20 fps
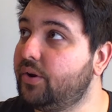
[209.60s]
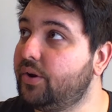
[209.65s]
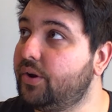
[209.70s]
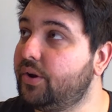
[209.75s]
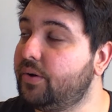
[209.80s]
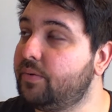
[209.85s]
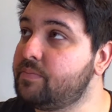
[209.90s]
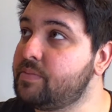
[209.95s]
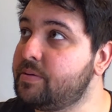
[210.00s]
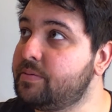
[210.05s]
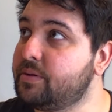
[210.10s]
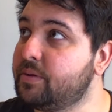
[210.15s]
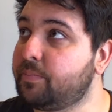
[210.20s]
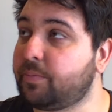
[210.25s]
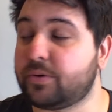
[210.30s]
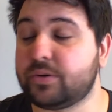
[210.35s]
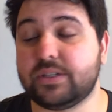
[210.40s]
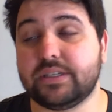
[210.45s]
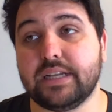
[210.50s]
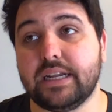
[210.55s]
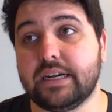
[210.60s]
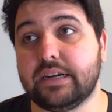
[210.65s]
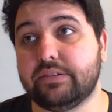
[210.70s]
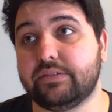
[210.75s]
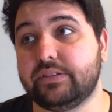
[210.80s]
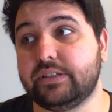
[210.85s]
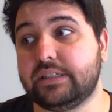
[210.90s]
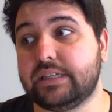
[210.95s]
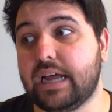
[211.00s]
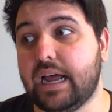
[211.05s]
maybe the percent
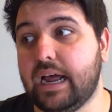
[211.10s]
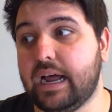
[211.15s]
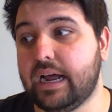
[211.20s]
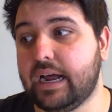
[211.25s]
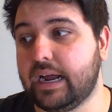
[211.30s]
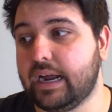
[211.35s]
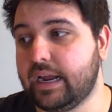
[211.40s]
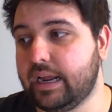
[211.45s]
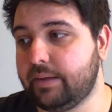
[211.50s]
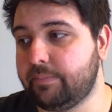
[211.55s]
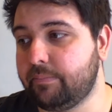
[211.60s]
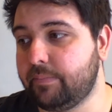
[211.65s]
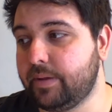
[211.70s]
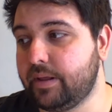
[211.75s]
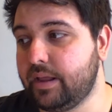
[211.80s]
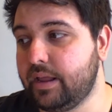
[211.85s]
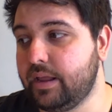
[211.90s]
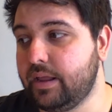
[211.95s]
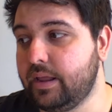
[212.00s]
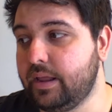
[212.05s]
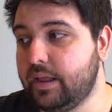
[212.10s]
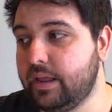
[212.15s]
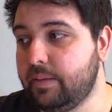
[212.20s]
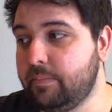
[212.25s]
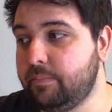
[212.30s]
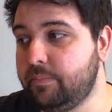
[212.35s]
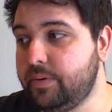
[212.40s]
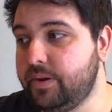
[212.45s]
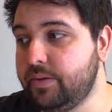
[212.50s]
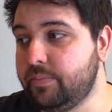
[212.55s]
of time
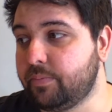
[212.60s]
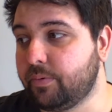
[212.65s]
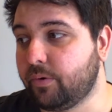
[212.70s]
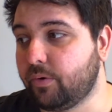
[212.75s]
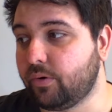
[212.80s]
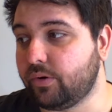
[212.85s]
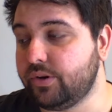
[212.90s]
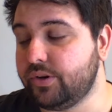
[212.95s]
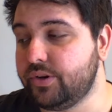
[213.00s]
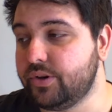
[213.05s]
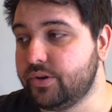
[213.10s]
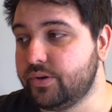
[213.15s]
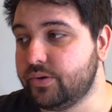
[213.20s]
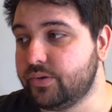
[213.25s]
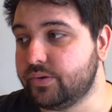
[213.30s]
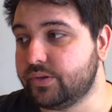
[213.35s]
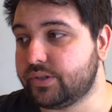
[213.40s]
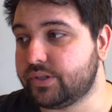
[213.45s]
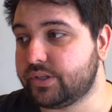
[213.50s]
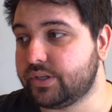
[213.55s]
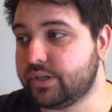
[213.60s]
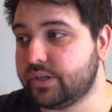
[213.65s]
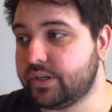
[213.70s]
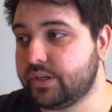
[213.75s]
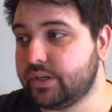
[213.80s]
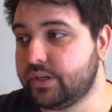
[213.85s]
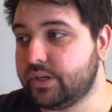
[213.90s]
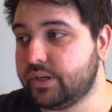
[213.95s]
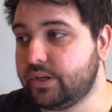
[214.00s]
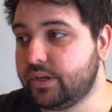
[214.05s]
people use
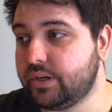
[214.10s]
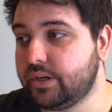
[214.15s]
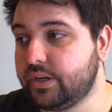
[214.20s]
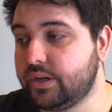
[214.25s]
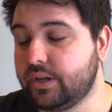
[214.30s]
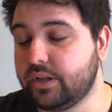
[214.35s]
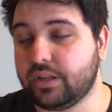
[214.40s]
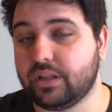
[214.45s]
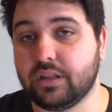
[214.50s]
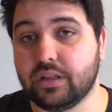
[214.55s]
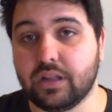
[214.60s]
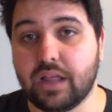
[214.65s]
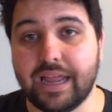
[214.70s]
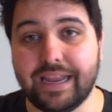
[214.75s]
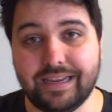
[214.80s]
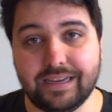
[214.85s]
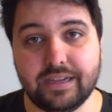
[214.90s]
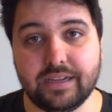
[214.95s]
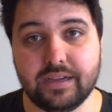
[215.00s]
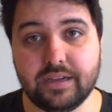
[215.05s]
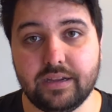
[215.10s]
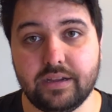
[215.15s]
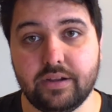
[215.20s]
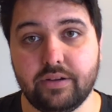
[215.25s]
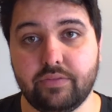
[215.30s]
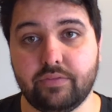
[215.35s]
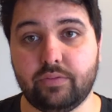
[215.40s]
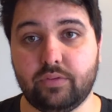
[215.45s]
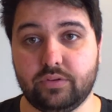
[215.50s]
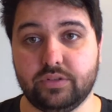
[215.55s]
like
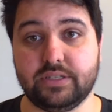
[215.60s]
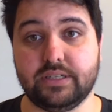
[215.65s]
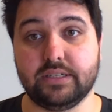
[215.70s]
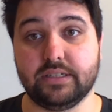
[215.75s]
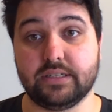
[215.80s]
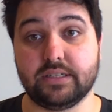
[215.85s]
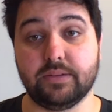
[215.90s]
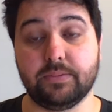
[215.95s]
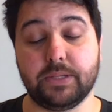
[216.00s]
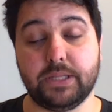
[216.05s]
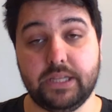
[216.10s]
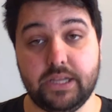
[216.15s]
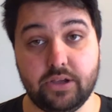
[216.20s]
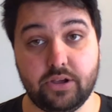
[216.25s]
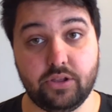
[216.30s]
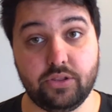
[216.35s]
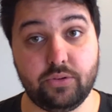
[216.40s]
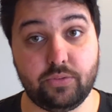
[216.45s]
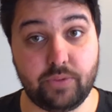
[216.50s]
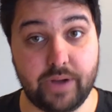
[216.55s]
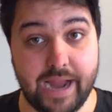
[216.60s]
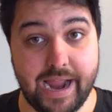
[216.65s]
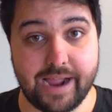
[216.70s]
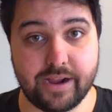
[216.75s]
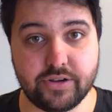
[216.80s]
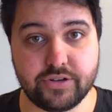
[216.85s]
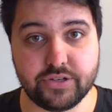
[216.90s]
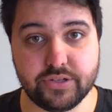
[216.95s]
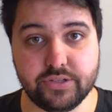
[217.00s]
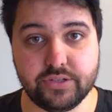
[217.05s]
versus some of the other
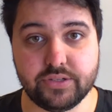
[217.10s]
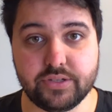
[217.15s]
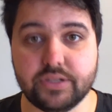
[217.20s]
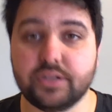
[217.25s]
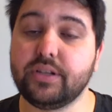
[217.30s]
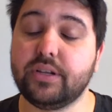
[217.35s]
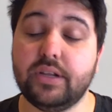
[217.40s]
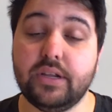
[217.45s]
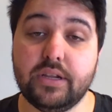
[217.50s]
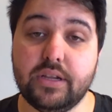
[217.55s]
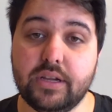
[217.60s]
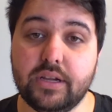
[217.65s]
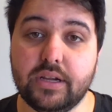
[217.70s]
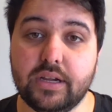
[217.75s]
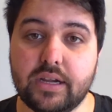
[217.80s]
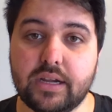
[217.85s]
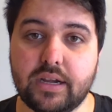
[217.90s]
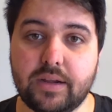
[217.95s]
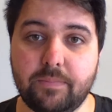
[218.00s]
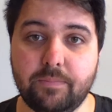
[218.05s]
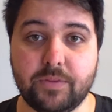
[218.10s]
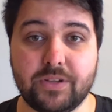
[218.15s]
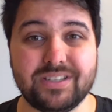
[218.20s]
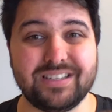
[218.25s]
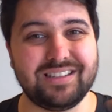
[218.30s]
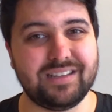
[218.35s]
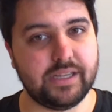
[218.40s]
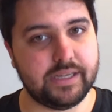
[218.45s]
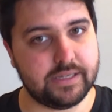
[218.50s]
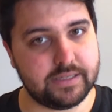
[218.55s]
reactions, because
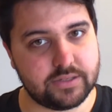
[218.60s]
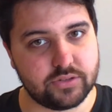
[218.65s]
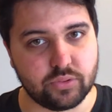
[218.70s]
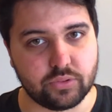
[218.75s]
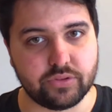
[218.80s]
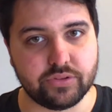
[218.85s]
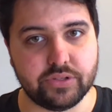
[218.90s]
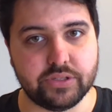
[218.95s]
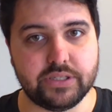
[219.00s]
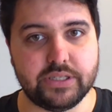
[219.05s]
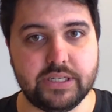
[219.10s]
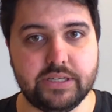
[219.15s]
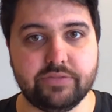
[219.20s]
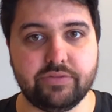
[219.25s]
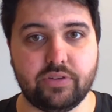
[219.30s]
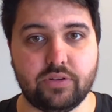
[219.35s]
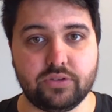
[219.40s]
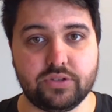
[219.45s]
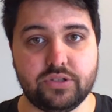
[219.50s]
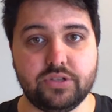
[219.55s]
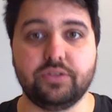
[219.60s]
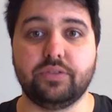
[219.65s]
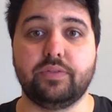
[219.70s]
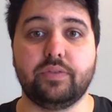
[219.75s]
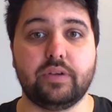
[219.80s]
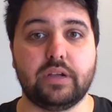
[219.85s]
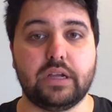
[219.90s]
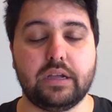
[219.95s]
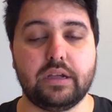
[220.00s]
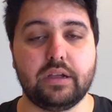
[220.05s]
like is sort of the default. So
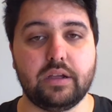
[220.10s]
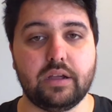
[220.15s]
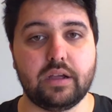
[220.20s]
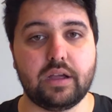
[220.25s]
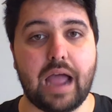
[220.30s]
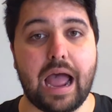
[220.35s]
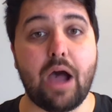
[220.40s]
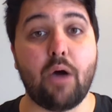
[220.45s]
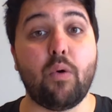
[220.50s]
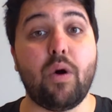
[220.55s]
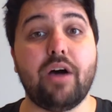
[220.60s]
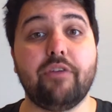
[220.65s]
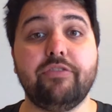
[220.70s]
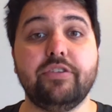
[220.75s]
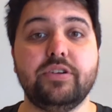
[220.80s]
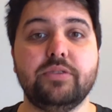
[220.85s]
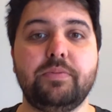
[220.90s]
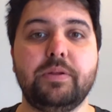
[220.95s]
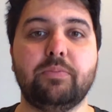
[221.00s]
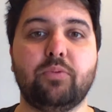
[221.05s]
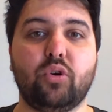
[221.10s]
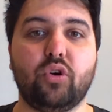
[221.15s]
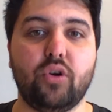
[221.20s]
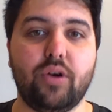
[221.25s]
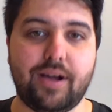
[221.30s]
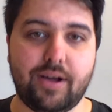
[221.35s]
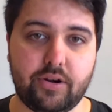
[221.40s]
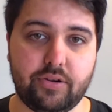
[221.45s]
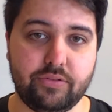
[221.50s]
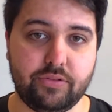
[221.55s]
how often do people go
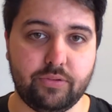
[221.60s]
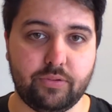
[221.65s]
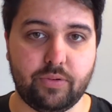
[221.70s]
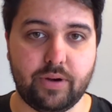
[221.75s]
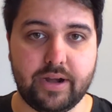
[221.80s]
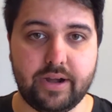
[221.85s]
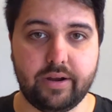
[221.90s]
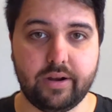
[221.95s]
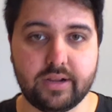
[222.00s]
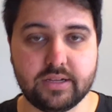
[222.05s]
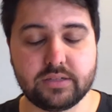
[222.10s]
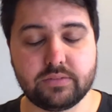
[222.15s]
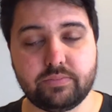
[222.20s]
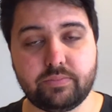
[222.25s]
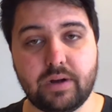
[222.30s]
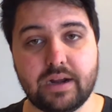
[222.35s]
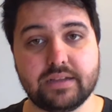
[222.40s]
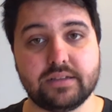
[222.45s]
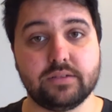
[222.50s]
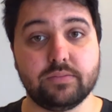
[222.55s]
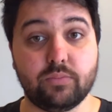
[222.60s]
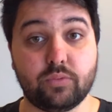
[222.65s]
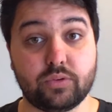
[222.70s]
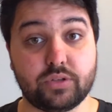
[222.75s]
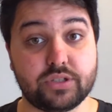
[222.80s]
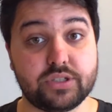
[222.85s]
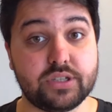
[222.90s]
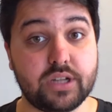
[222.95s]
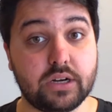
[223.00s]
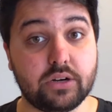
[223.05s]
out of their way to express a more
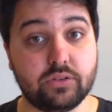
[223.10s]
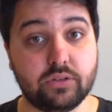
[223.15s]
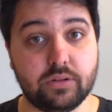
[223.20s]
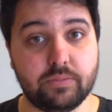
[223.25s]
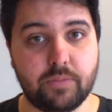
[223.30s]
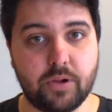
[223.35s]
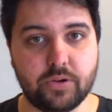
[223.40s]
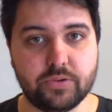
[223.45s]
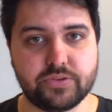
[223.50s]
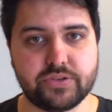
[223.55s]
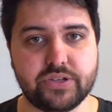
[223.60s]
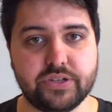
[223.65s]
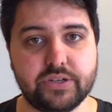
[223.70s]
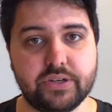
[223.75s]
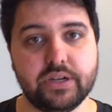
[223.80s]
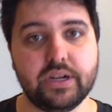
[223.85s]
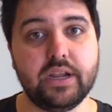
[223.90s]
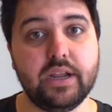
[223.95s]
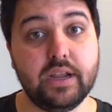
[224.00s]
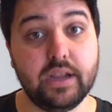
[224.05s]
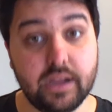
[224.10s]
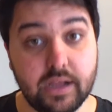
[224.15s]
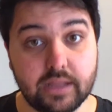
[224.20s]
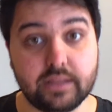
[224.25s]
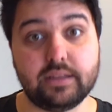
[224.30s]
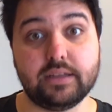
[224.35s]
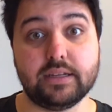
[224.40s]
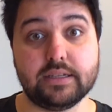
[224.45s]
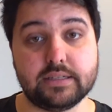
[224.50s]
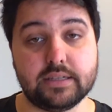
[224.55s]
subtle emotion, I
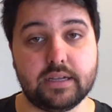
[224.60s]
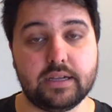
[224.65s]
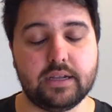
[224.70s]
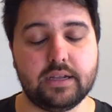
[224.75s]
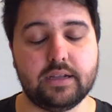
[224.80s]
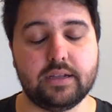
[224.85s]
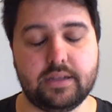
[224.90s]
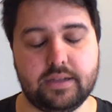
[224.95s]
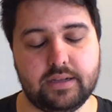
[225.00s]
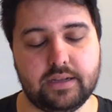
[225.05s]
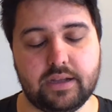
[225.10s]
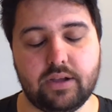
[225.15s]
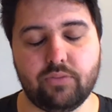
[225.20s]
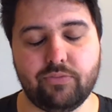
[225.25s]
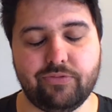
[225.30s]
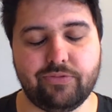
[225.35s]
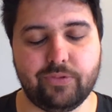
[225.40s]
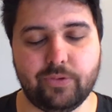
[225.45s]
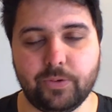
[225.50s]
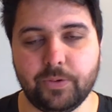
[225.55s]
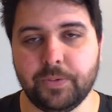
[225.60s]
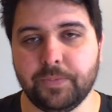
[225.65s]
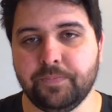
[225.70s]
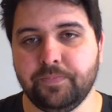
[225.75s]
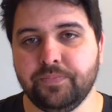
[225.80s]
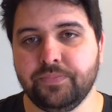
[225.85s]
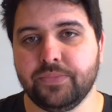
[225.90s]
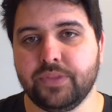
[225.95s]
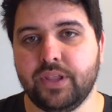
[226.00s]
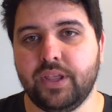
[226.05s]
think is a helpful
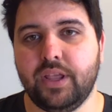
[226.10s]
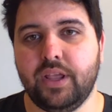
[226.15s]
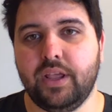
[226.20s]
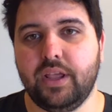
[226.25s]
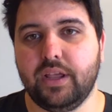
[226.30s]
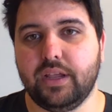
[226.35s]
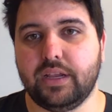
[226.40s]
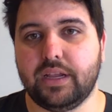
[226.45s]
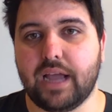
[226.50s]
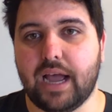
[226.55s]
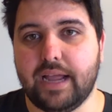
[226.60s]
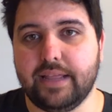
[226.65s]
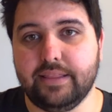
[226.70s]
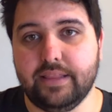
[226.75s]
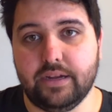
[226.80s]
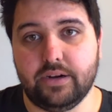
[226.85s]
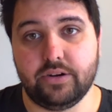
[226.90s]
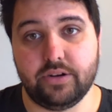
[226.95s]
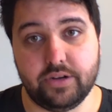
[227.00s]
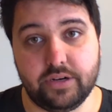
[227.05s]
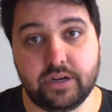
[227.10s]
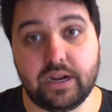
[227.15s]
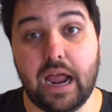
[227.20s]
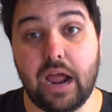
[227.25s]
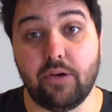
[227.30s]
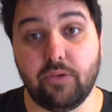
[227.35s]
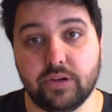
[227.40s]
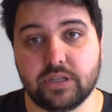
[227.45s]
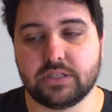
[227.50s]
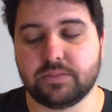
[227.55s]
guide there to
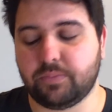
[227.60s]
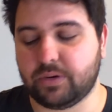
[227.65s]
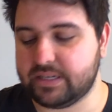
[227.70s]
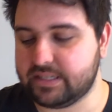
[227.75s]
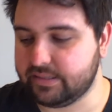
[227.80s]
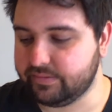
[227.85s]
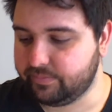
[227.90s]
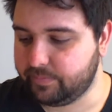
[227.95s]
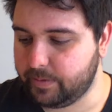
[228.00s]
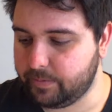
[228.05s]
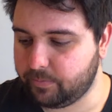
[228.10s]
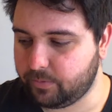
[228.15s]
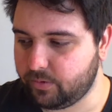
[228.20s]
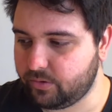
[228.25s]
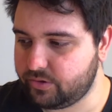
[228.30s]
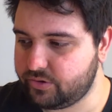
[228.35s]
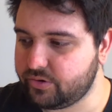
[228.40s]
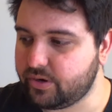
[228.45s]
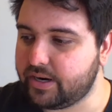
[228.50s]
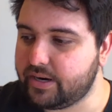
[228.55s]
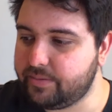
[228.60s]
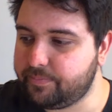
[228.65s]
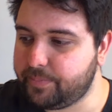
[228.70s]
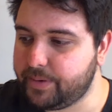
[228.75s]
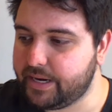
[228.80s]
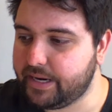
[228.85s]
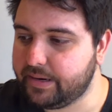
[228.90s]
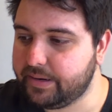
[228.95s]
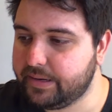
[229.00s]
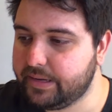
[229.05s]
how expressive people are trying to
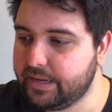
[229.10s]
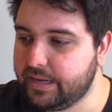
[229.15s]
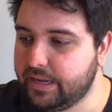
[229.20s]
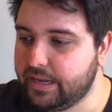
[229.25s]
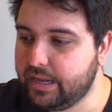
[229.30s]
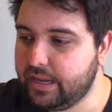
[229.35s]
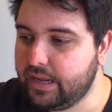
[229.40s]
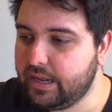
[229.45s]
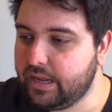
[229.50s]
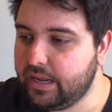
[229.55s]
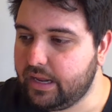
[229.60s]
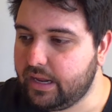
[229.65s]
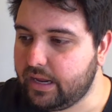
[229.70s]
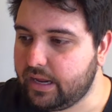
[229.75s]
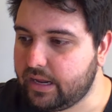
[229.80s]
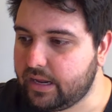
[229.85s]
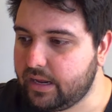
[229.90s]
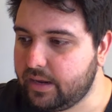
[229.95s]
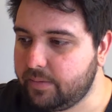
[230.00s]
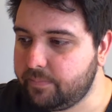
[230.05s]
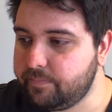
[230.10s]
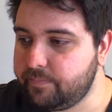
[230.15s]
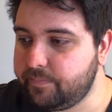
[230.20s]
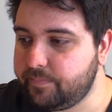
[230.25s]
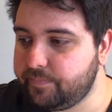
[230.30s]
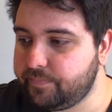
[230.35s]
be. There's